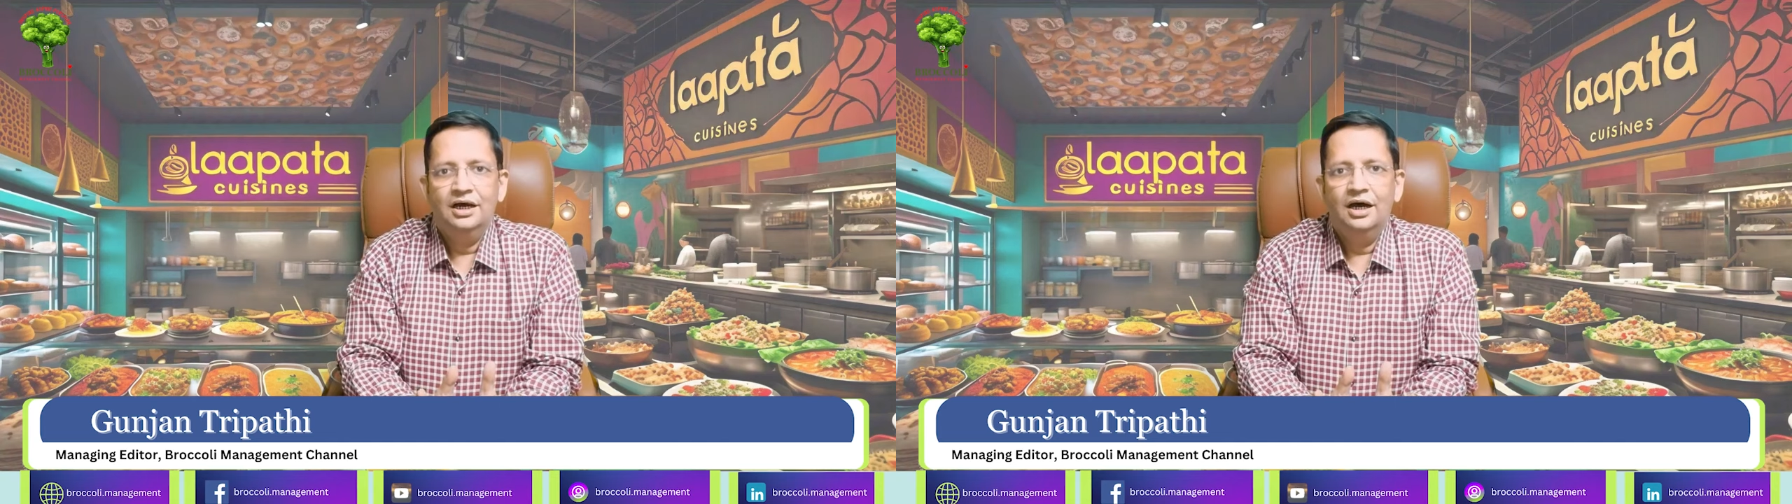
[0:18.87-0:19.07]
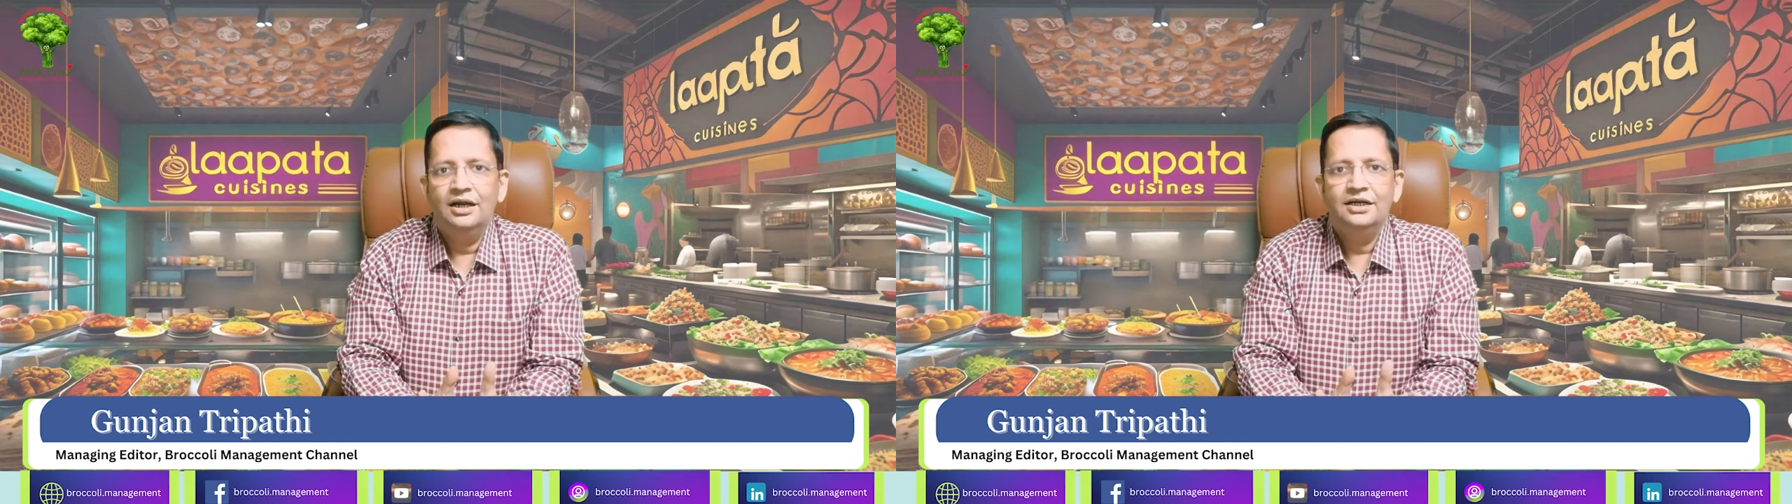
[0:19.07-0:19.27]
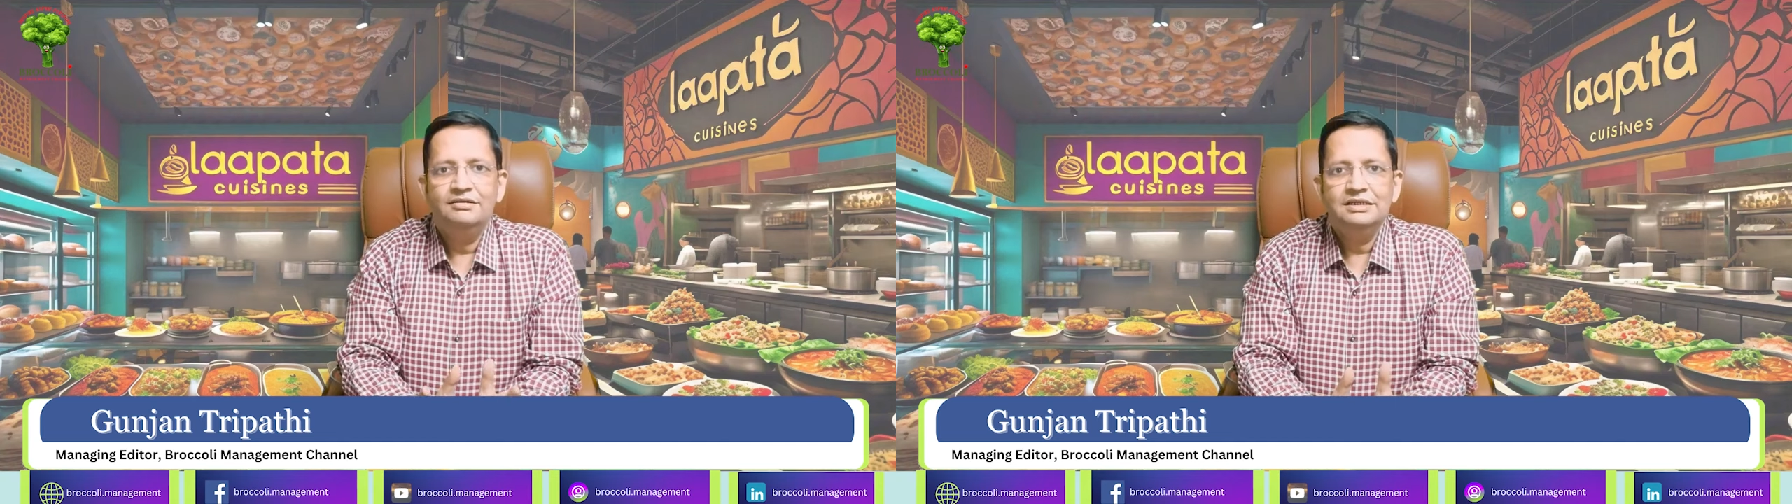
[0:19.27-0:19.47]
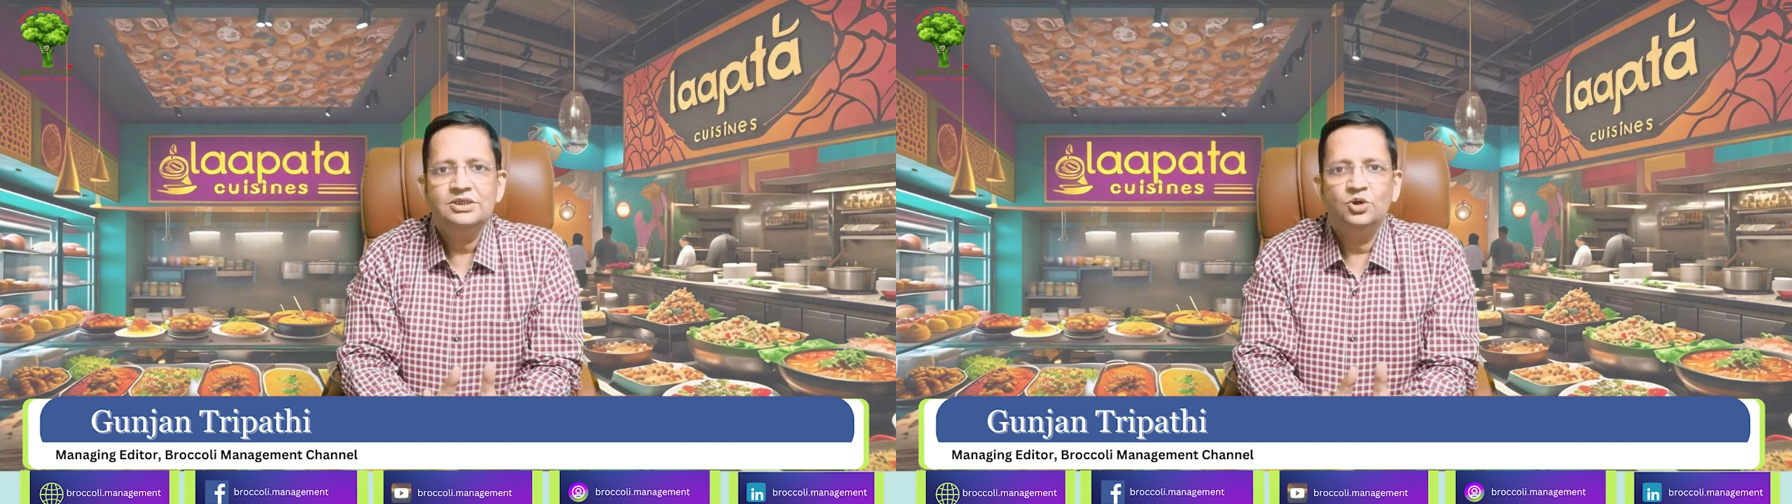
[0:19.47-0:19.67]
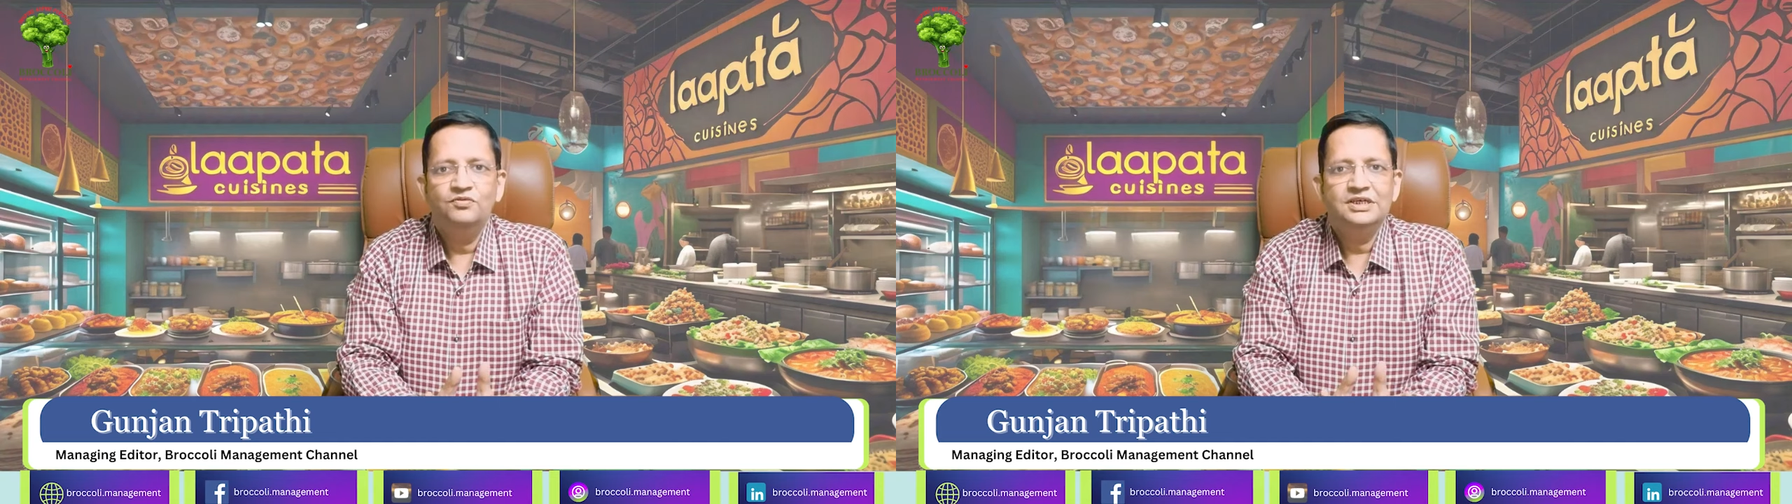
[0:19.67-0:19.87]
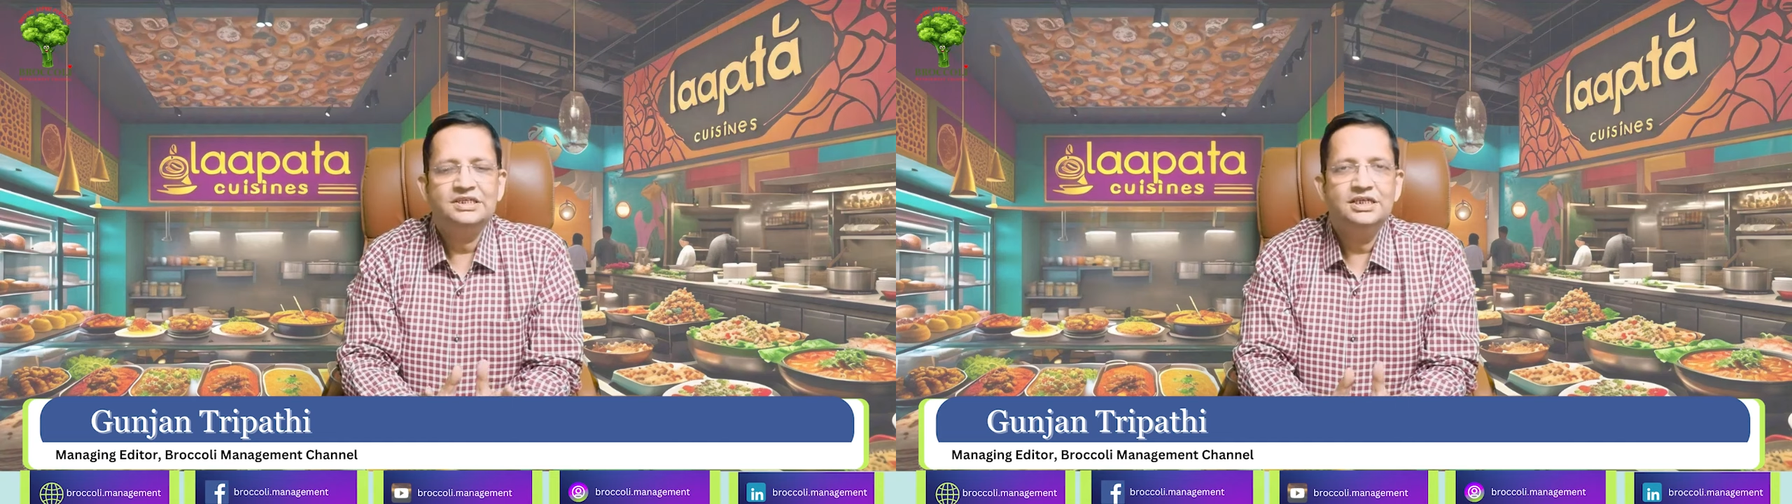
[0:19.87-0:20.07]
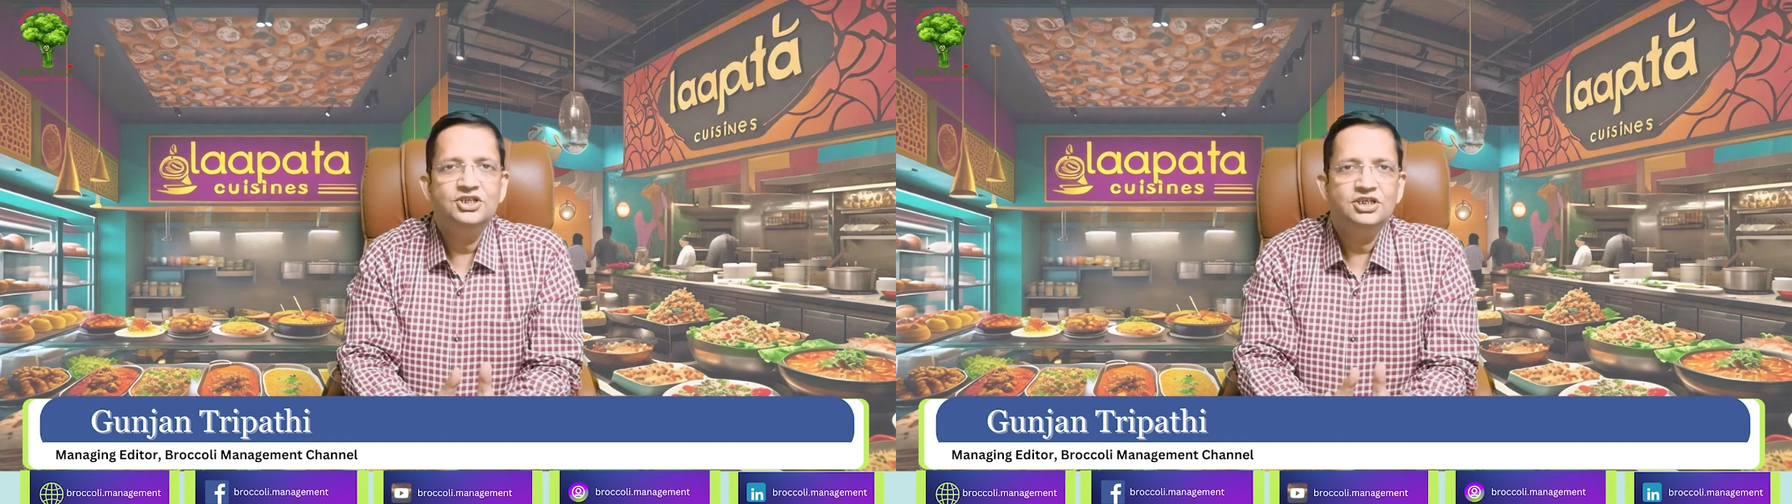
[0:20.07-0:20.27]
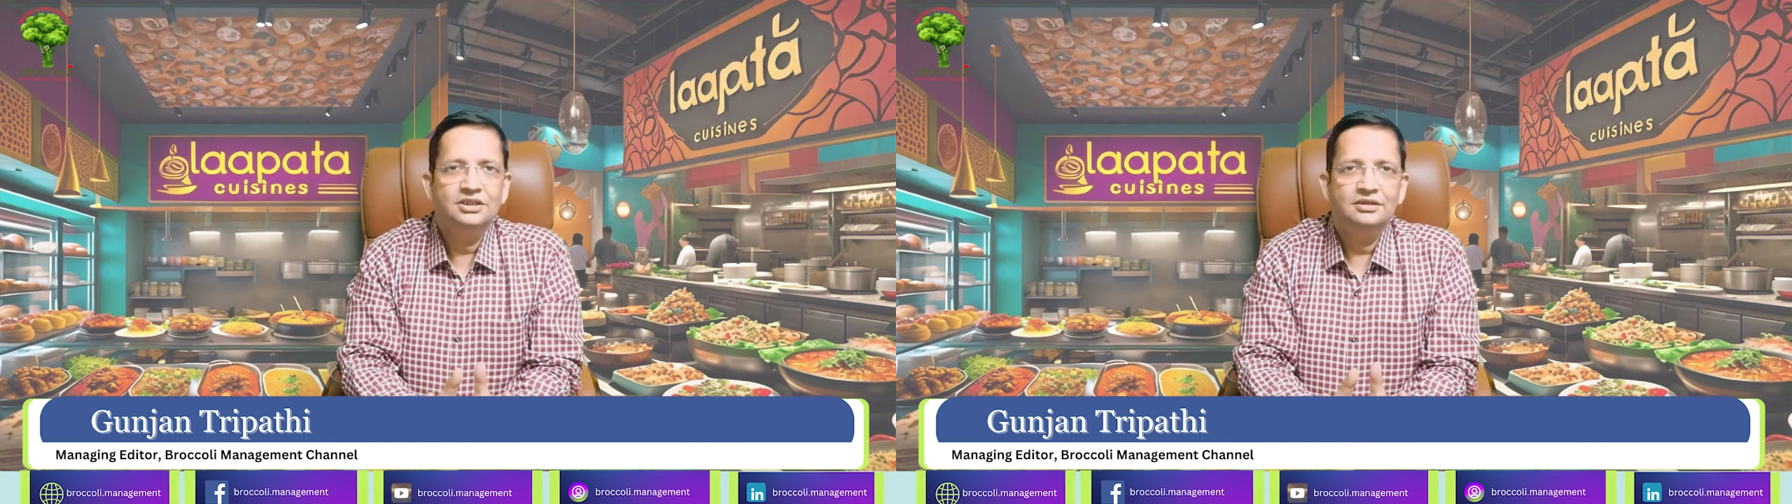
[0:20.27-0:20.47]
are at risk of
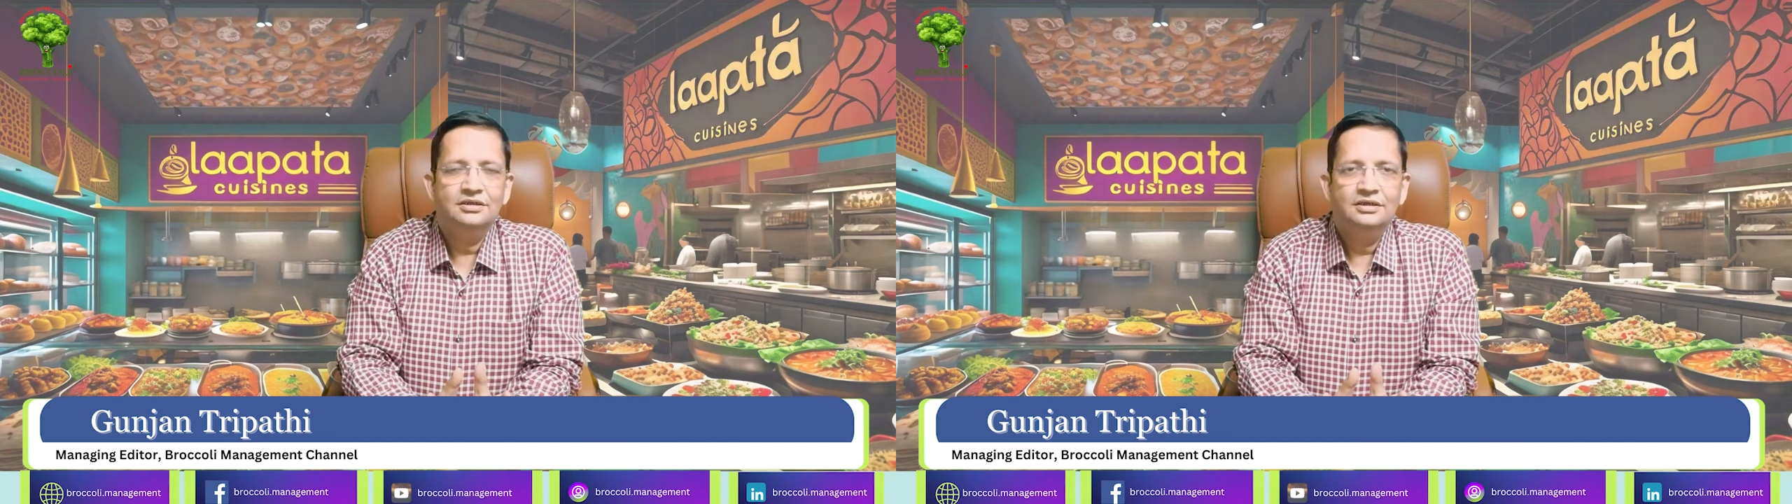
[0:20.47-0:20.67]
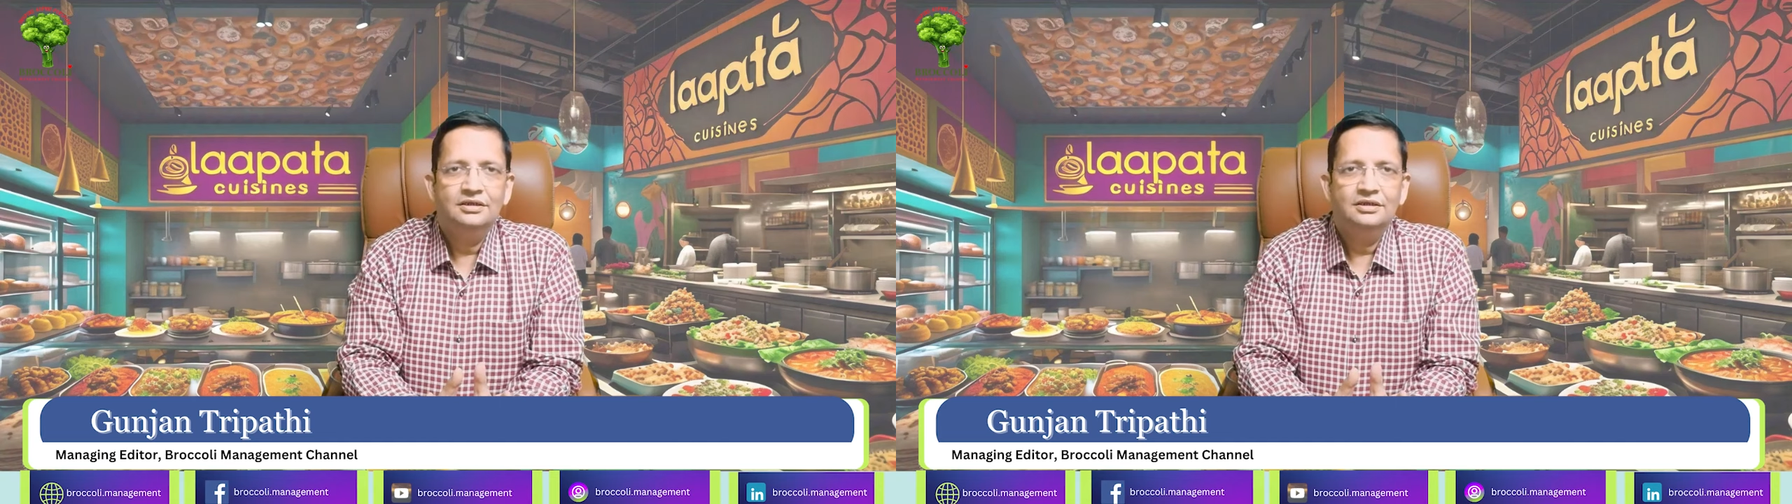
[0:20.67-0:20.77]
extinction